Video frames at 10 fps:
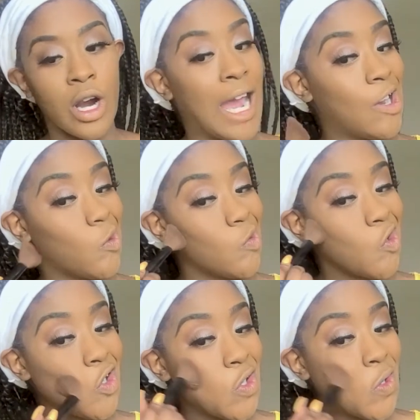I don't
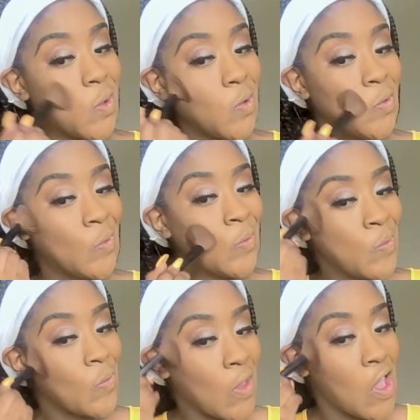really do
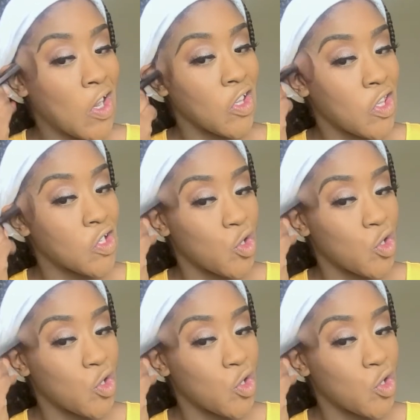anything